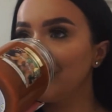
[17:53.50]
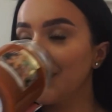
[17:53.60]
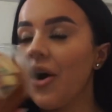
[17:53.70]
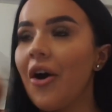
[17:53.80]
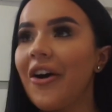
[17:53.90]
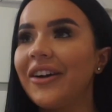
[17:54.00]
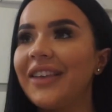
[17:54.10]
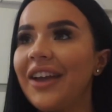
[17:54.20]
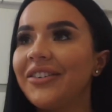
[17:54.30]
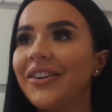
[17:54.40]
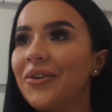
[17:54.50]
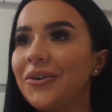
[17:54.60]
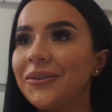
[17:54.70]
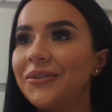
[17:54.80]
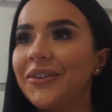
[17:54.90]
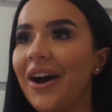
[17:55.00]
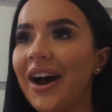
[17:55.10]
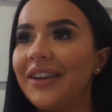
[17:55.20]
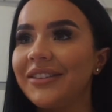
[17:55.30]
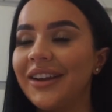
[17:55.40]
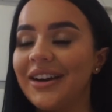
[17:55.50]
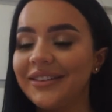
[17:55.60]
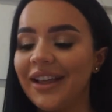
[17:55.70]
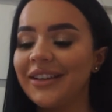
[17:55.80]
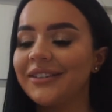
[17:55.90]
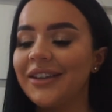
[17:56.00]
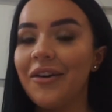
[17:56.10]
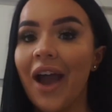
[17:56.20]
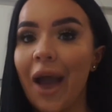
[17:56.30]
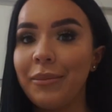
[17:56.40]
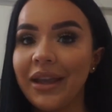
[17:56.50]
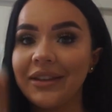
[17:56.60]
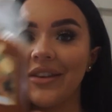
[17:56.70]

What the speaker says: oh, definite autumn vibes, and I was like so happy. So